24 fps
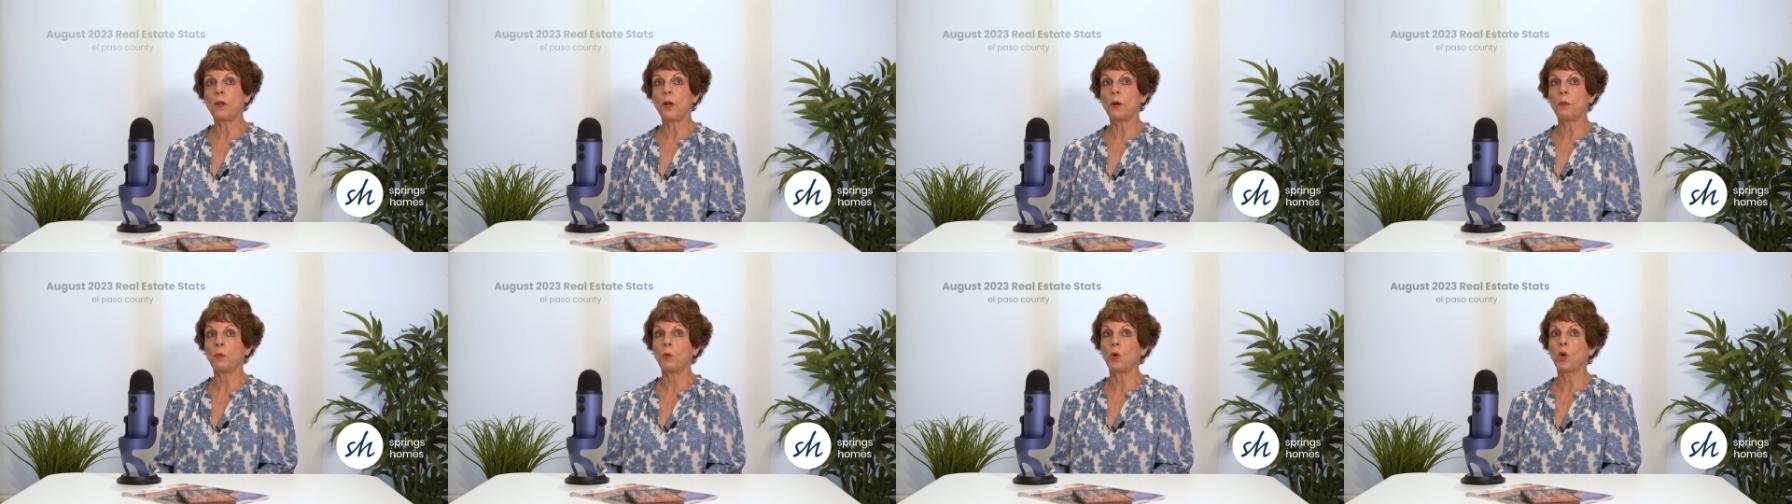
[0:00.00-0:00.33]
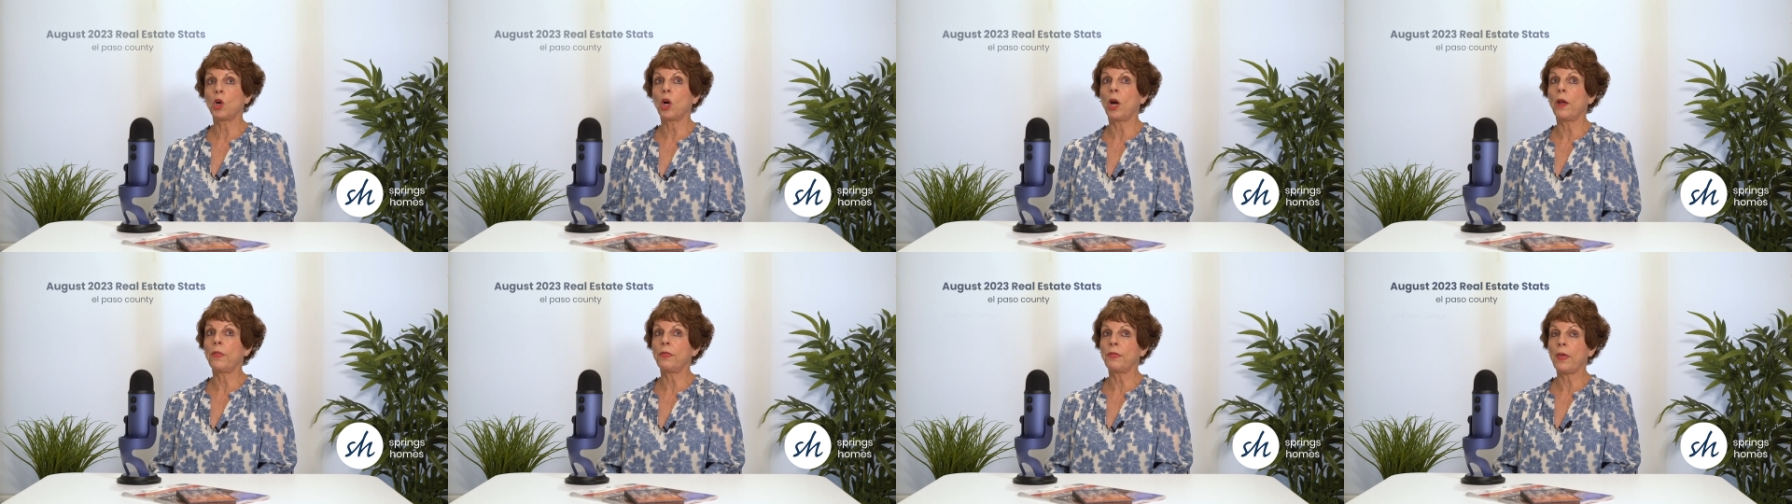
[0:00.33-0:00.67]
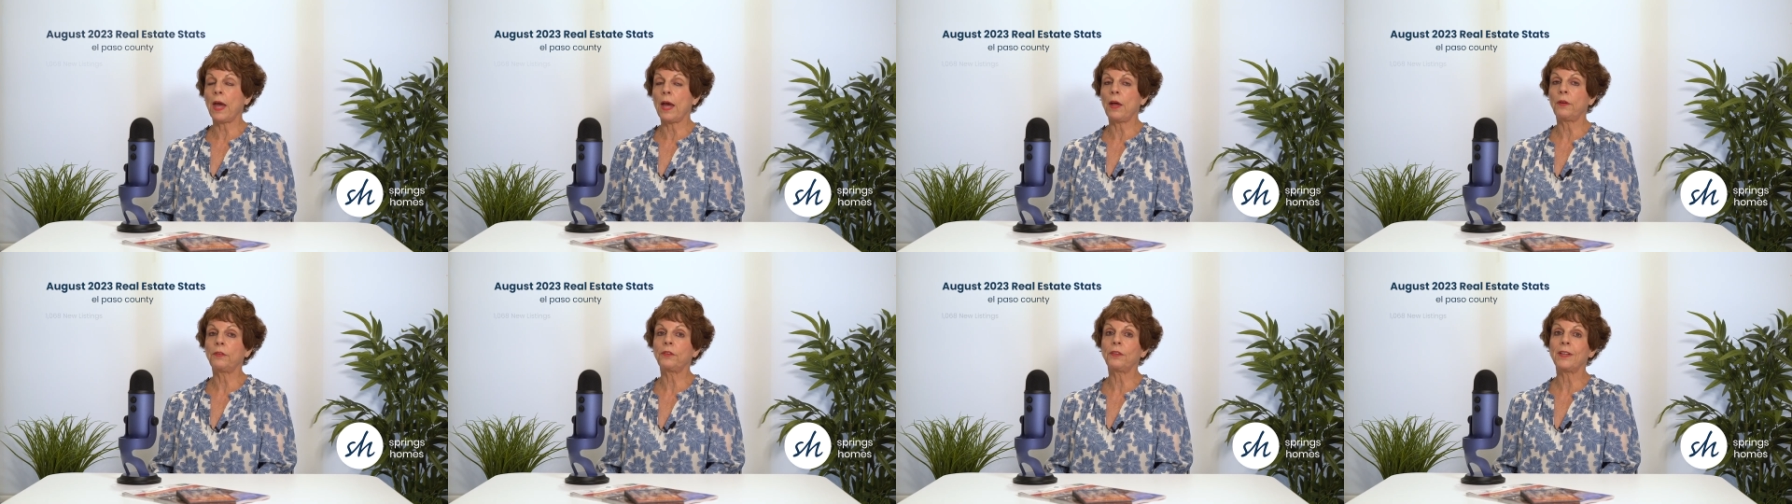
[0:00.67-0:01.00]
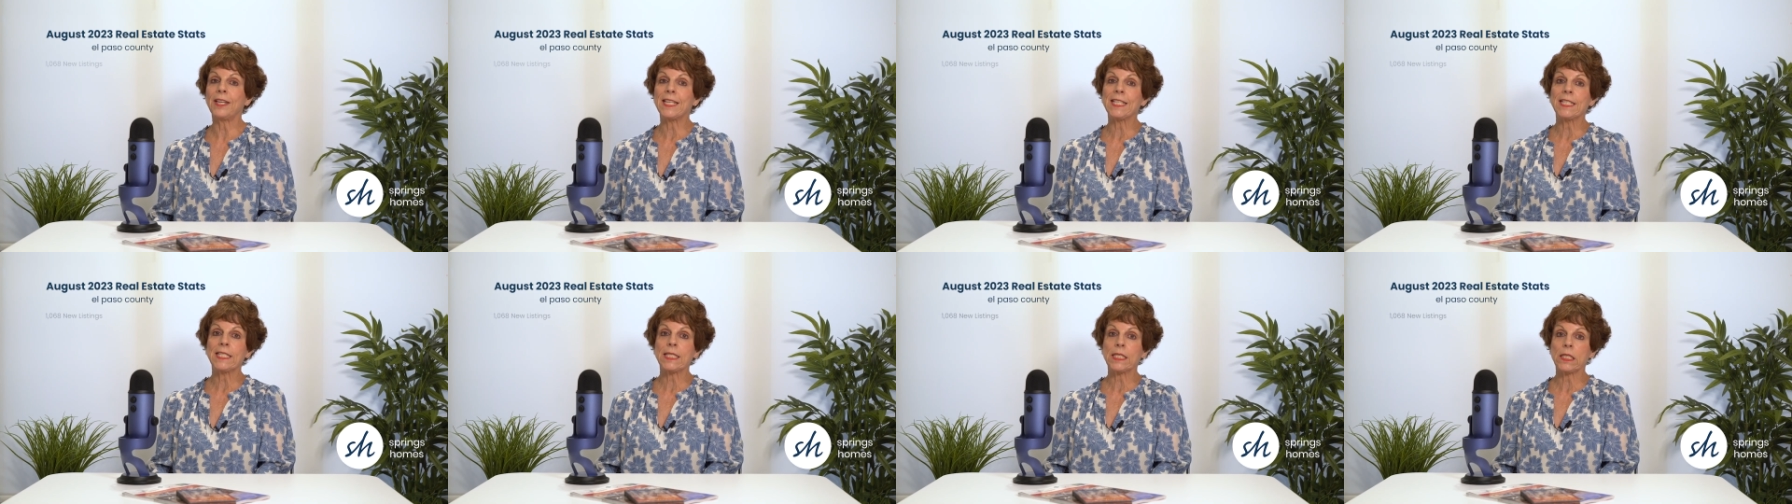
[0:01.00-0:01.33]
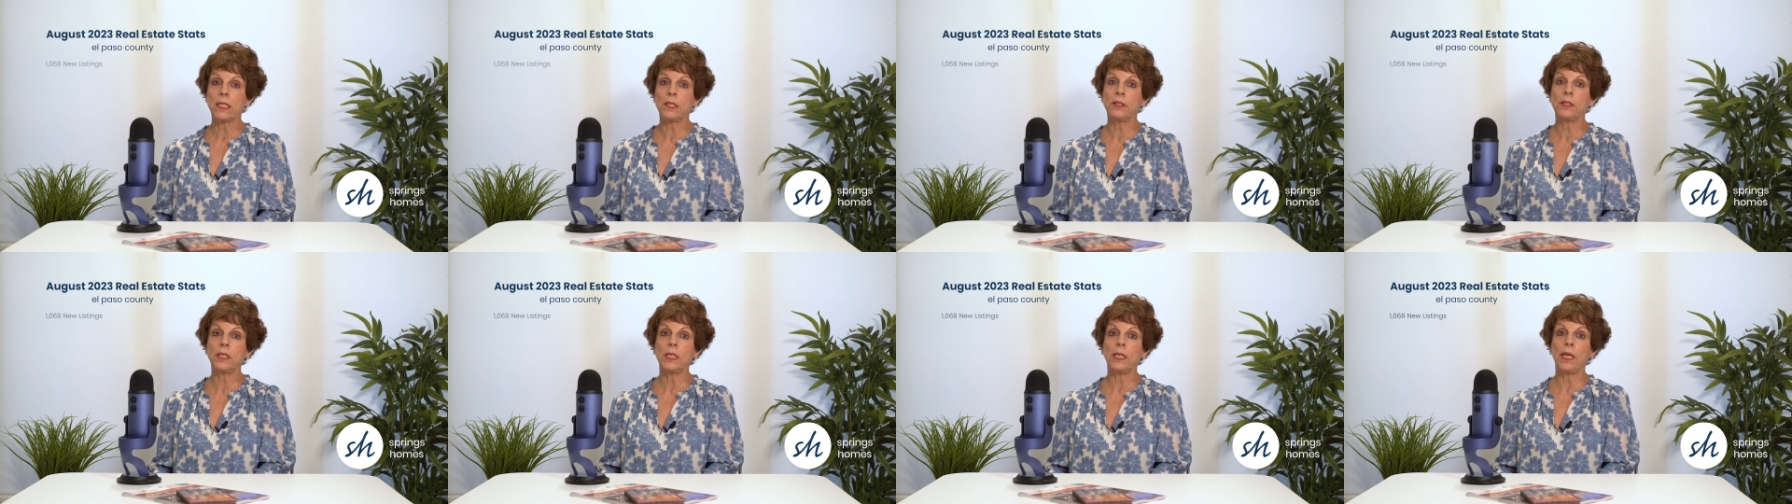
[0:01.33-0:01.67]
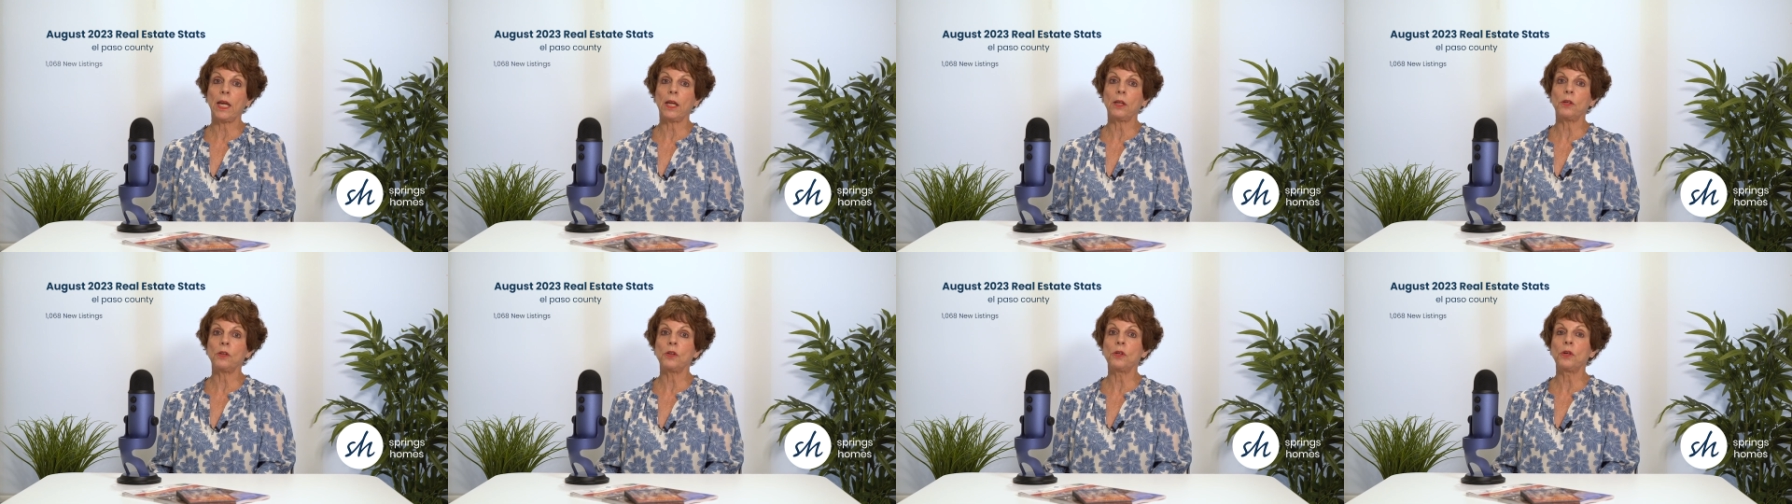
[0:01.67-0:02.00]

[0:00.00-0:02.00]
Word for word: there were 1,068